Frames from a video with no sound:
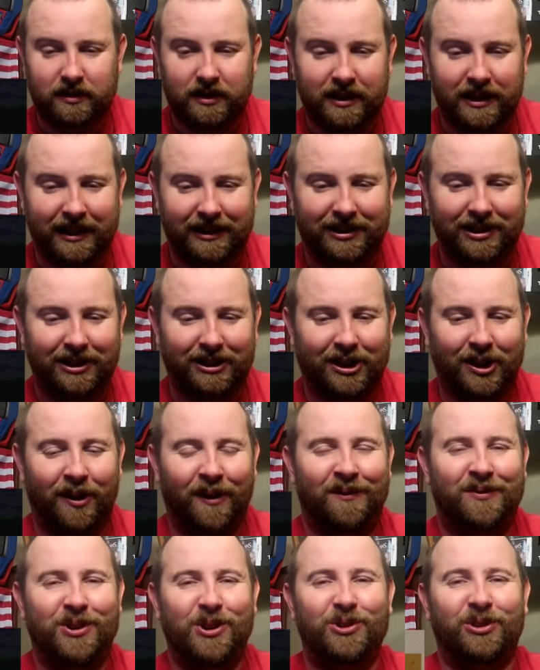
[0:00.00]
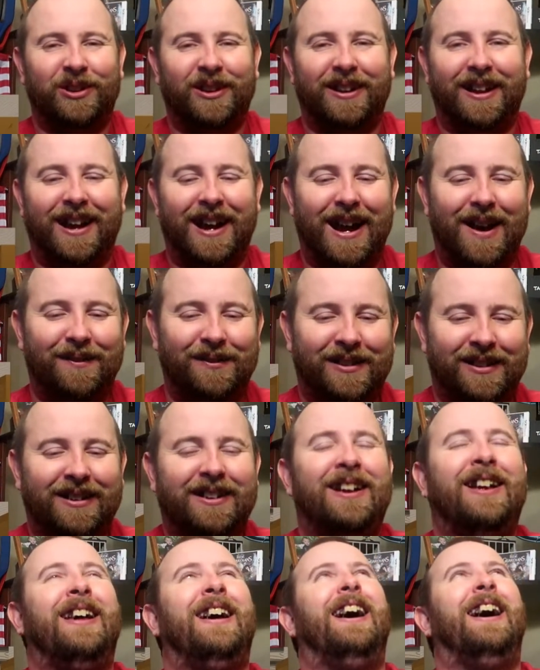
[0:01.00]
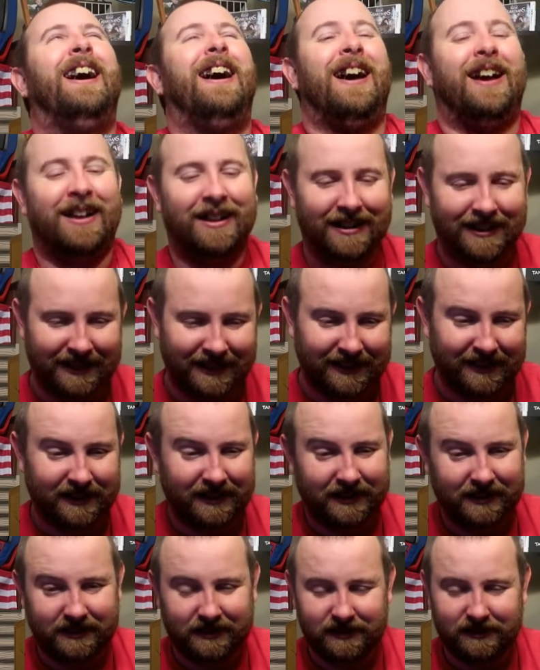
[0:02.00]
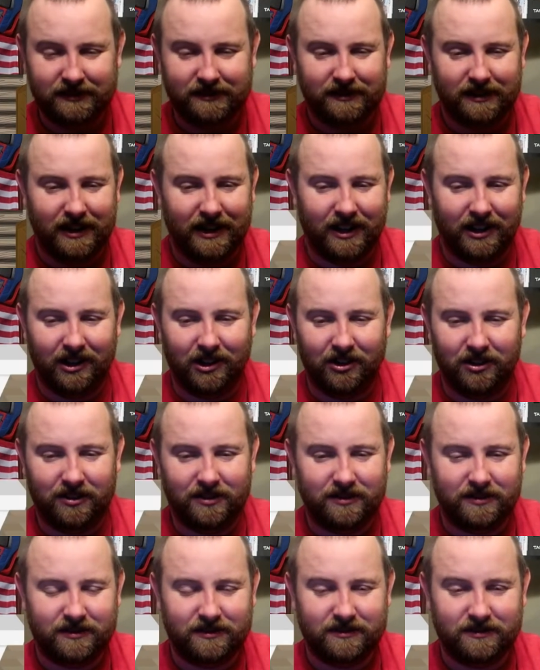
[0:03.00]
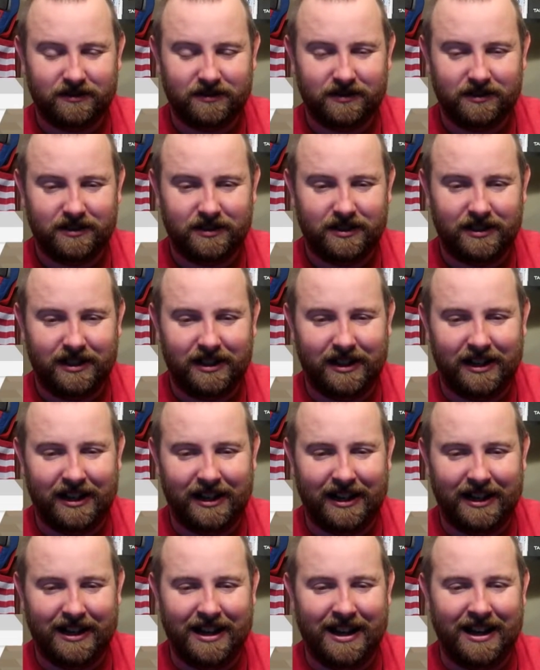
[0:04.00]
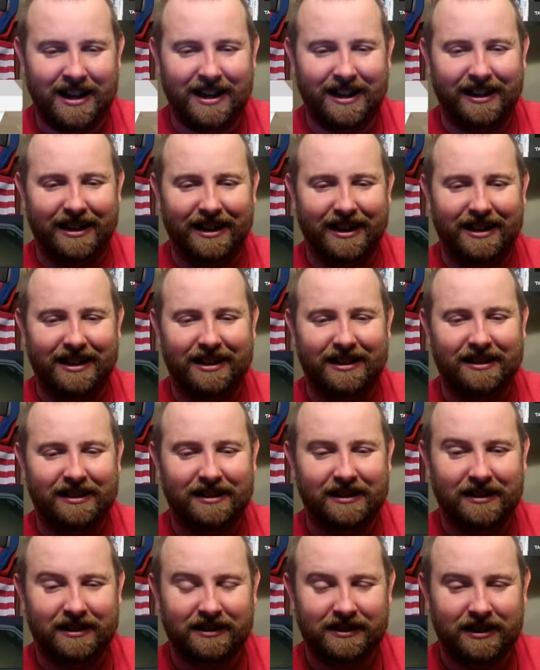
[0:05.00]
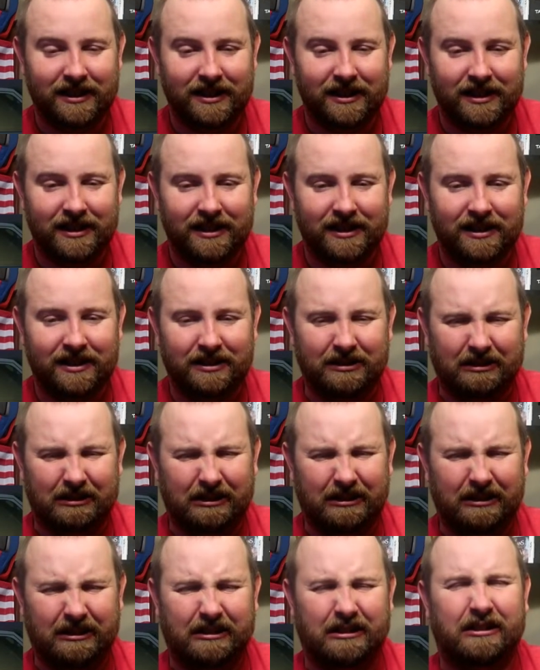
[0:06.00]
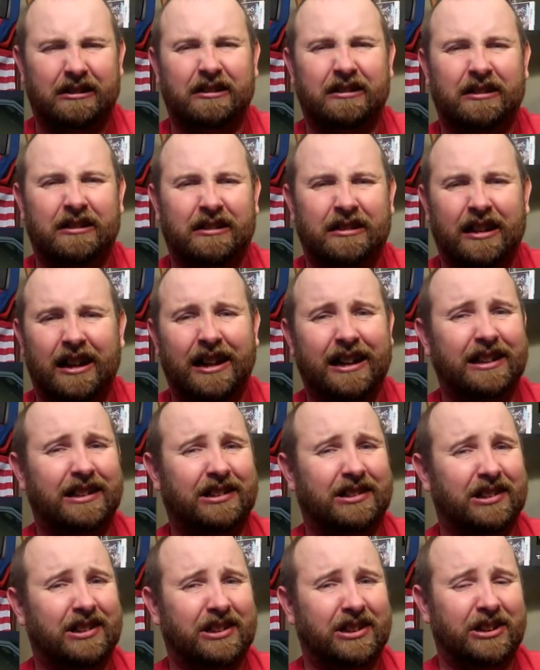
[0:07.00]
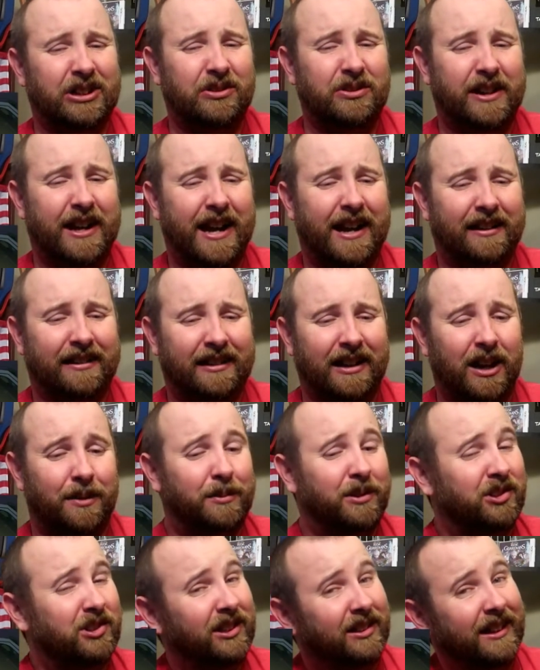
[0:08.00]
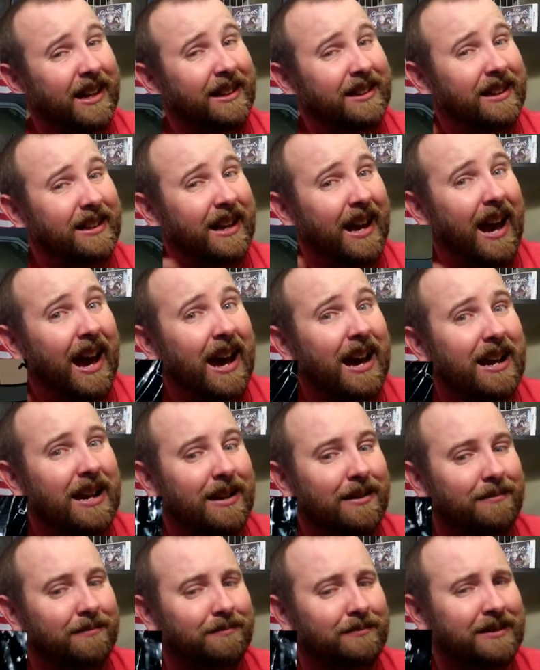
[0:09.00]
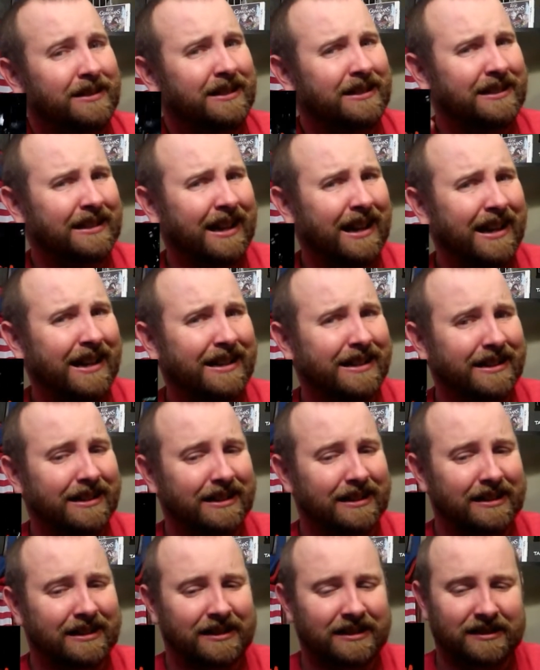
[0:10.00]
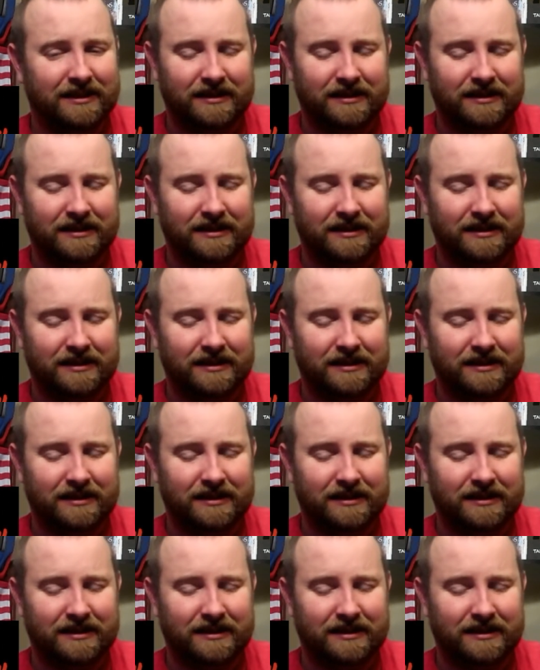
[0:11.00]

He took a fuse and laughed. Uh-oh. He hit it. Ugh. I ain't sucking no gas out, but it's just like the game. Kinda.